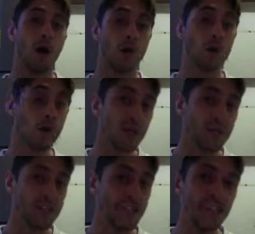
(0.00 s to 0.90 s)
do an
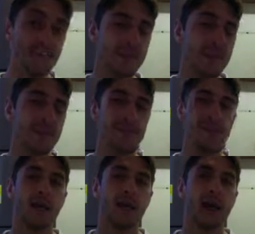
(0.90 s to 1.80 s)
assessment,
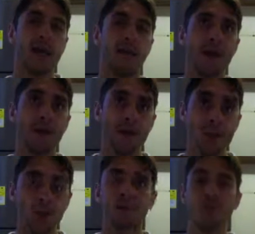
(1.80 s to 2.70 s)
and then
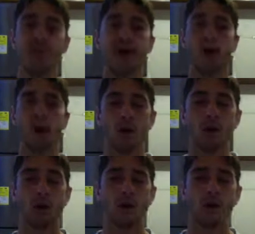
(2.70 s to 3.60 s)
using our
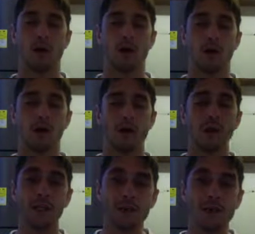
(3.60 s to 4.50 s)

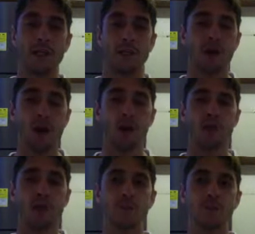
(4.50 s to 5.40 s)
years of knowledge and
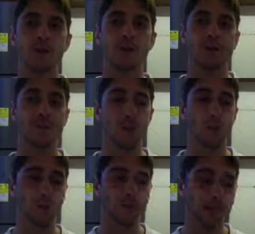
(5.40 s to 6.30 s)
experience,
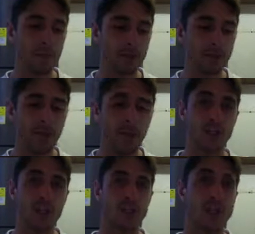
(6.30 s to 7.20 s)
we can make an
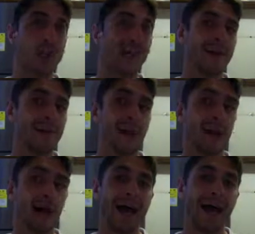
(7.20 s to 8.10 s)
educated guess
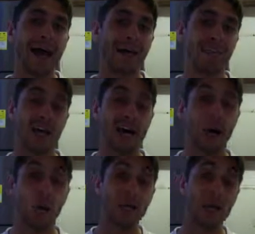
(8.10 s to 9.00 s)
as to how
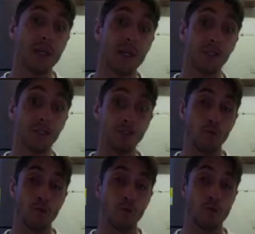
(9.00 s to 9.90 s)
we can
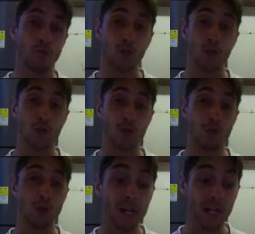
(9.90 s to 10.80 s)
improve your subscription
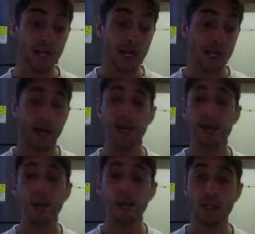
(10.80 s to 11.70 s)
rate. And
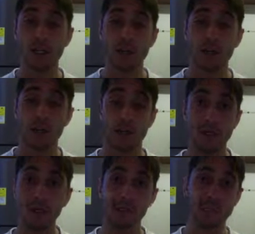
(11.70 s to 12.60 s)
then we can
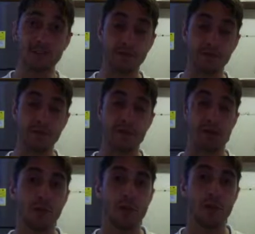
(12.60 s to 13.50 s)
easily verify it
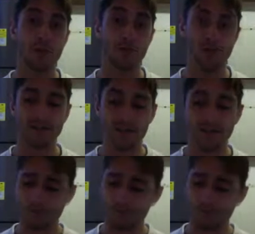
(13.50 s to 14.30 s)
with data by saying,